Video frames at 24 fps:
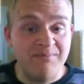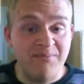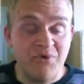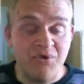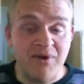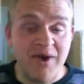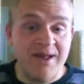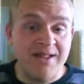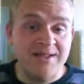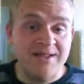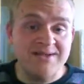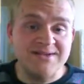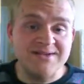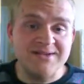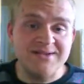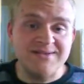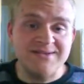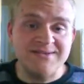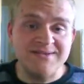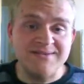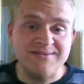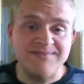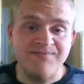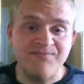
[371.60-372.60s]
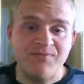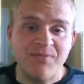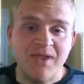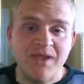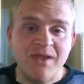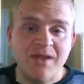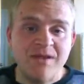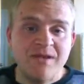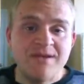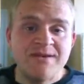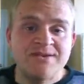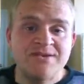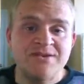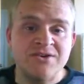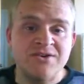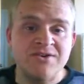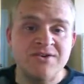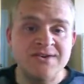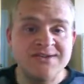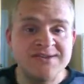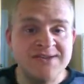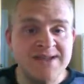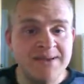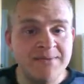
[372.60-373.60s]
paralysis. So
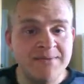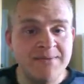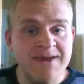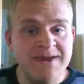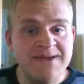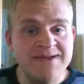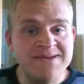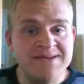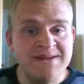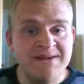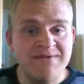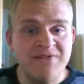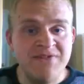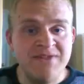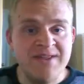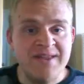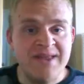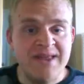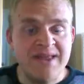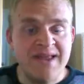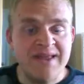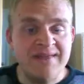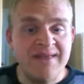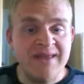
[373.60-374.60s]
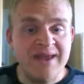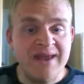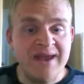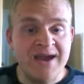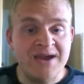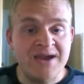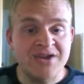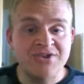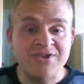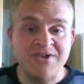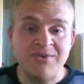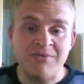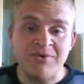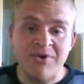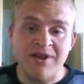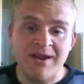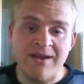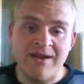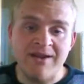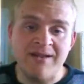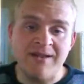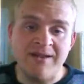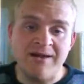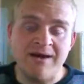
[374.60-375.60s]
they stabilized everything and they actually brought
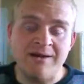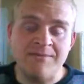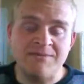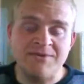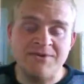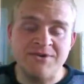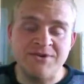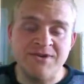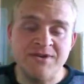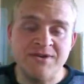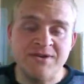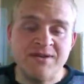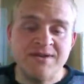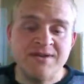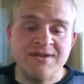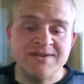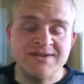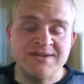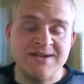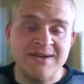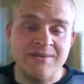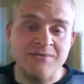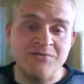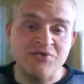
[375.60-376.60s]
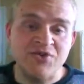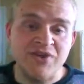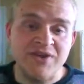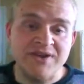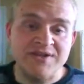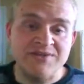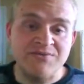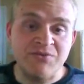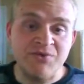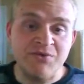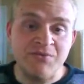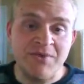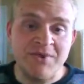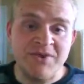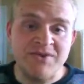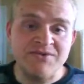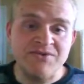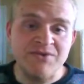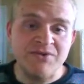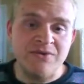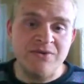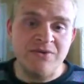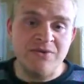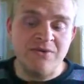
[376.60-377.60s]
a helicopter to come transport me
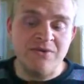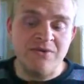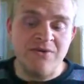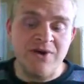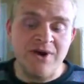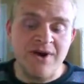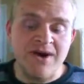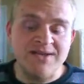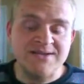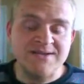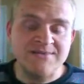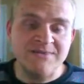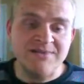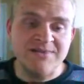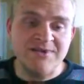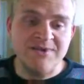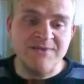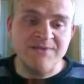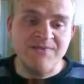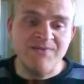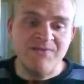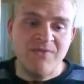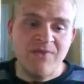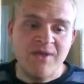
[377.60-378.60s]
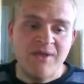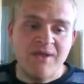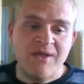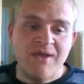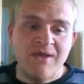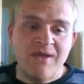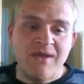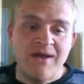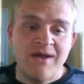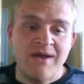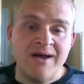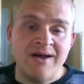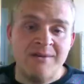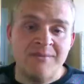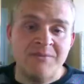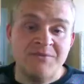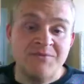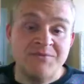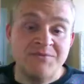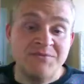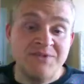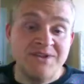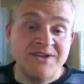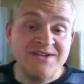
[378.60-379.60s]
to a local hospital. It
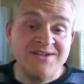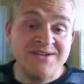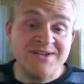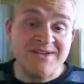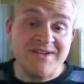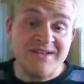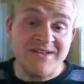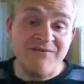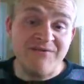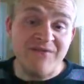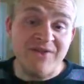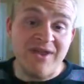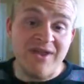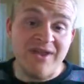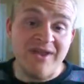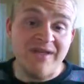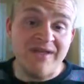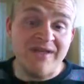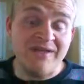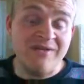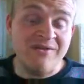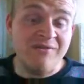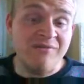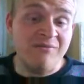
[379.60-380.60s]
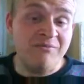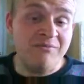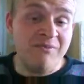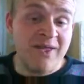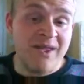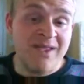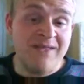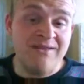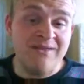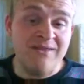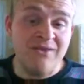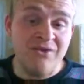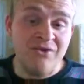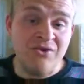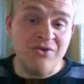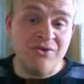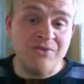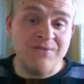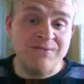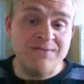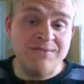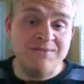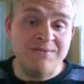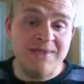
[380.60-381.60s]
was pretty significant and it made the
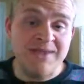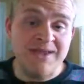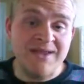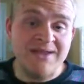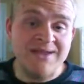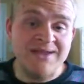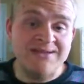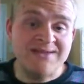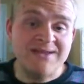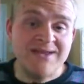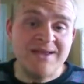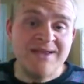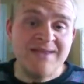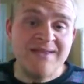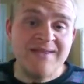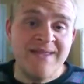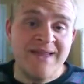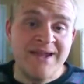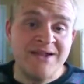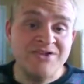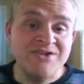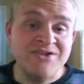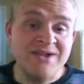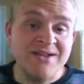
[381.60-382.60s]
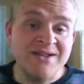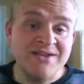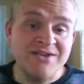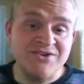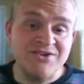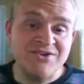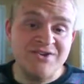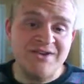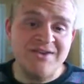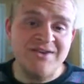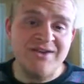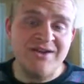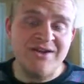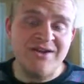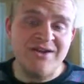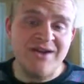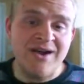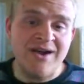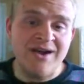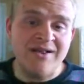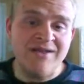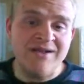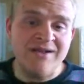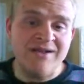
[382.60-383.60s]
news because they actually had to shut down
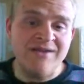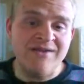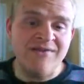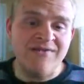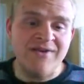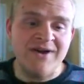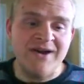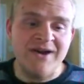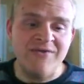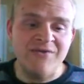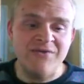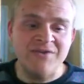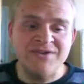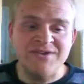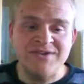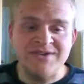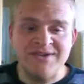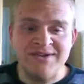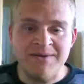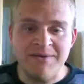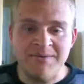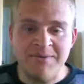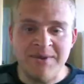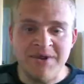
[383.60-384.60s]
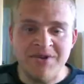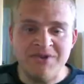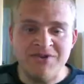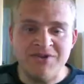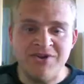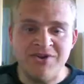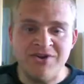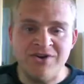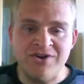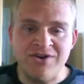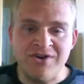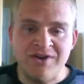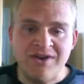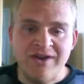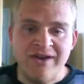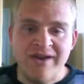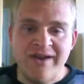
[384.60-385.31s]
I-95, which is a major